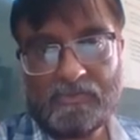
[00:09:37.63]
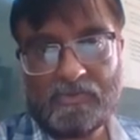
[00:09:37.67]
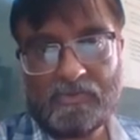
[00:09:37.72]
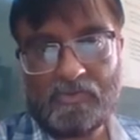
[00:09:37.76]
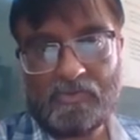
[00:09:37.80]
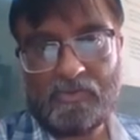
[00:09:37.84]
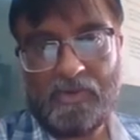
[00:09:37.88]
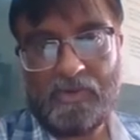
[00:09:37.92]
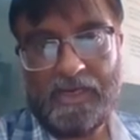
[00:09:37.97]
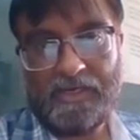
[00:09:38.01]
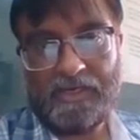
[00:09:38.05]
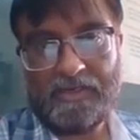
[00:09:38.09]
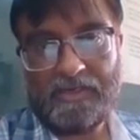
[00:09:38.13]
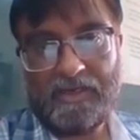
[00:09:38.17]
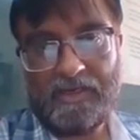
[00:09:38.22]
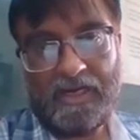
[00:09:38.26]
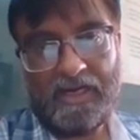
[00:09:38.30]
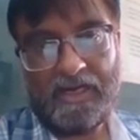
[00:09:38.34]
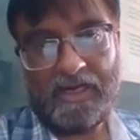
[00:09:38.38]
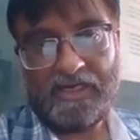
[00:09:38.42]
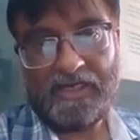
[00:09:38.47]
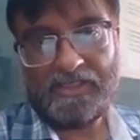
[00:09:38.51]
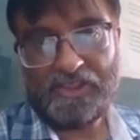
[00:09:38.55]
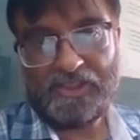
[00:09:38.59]
through an
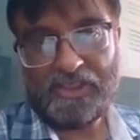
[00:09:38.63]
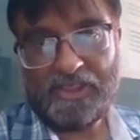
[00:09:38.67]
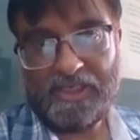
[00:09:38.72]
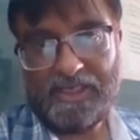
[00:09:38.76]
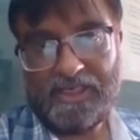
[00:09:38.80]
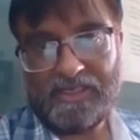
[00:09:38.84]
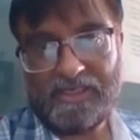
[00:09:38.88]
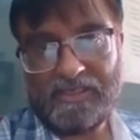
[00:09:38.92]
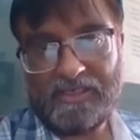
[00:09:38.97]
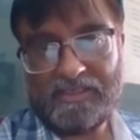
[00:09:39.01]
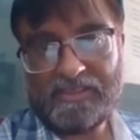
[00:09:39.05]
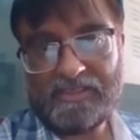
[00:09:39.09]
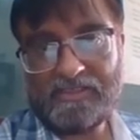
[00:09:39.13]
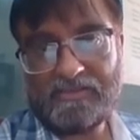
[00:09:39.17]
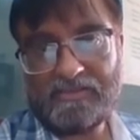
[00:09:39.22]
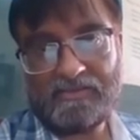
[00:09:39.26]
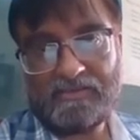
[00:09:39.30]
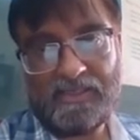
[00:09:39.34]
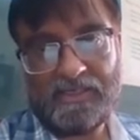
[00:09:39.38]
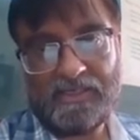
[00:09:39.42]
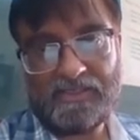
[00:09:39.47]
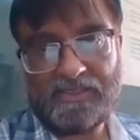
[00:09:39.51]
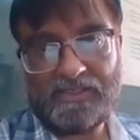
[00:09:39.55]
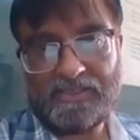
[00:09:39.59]
ion channels
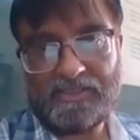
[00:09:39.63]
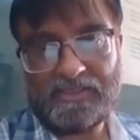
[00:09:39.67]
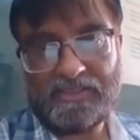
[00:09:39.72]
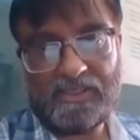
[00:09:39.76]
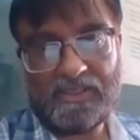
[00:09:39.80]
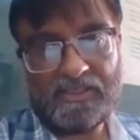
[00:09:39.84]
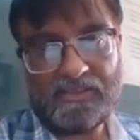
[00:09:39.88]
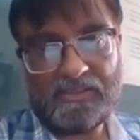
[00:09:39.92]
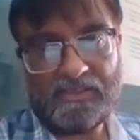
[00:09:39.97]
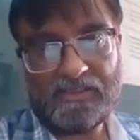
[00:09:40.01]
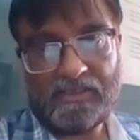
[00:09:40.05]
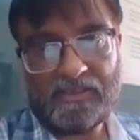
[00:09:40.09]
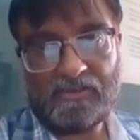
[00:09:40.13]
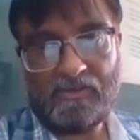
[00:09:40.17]
that result in the